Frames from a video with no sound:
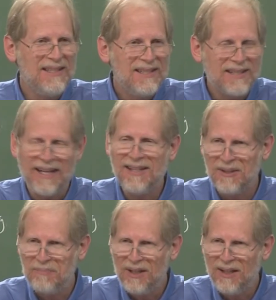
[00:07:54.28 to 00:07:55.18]

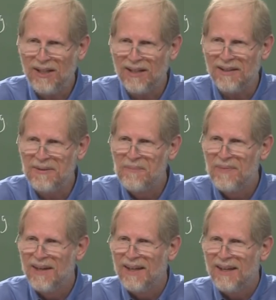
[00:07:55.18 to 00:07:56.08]
encyclopedia.
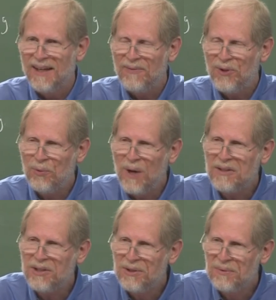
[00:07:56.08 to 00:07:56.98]
If you
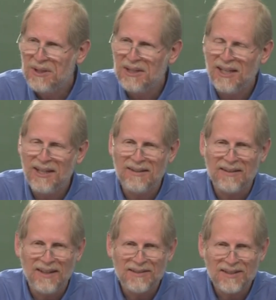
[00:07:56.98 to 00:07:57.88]
want to do
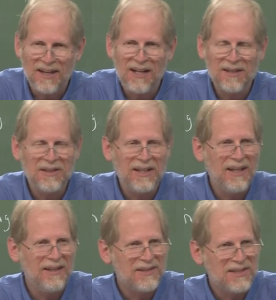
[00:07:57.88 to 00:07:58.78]
really scholarly